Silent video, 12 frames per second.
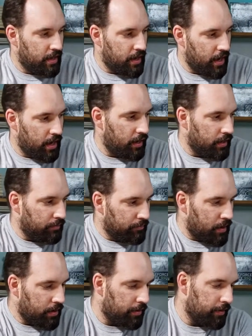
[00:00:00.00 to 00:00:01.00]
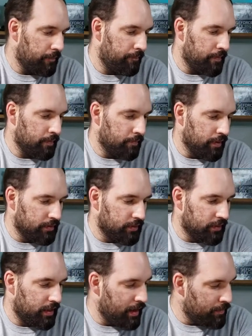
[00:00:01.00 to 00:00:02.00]
monitor,
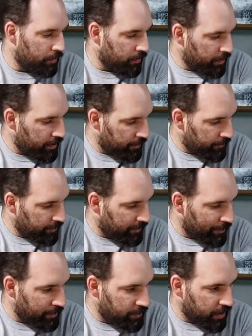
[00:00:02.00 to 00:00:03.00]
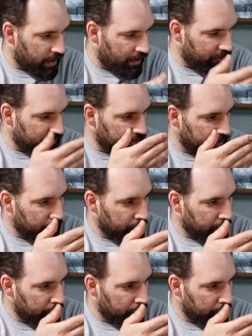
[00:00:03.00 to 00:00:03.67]
built-in keyboard, floppy drives.